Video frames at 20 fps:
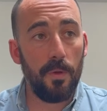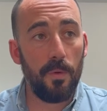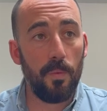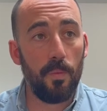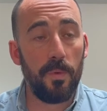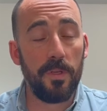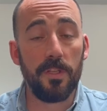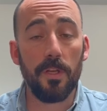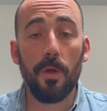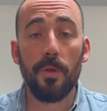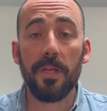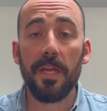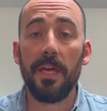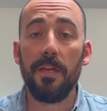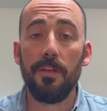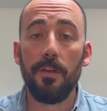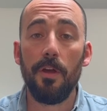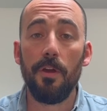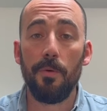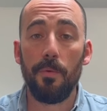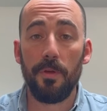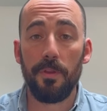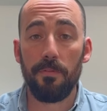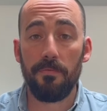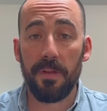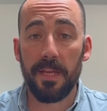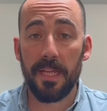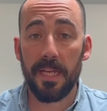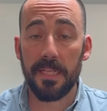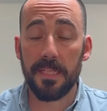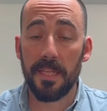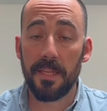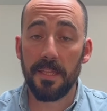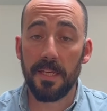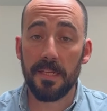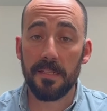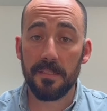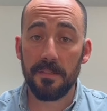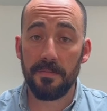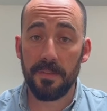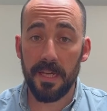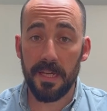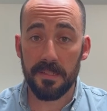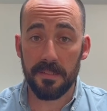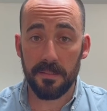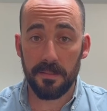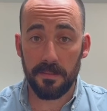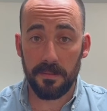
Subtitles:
We don't yet know what the regulator thinks of that.